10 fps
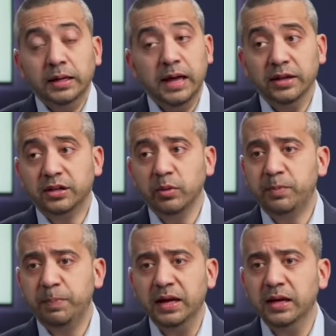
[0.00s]
Yeah, so
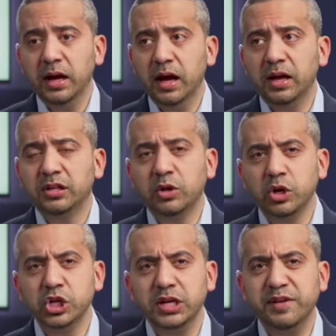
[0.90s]
it's been
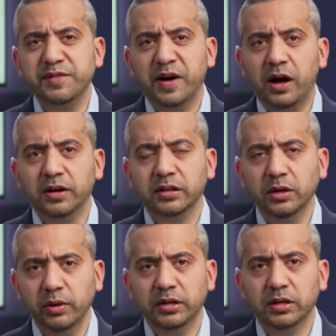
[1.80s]
astonishingly fast, Lewis.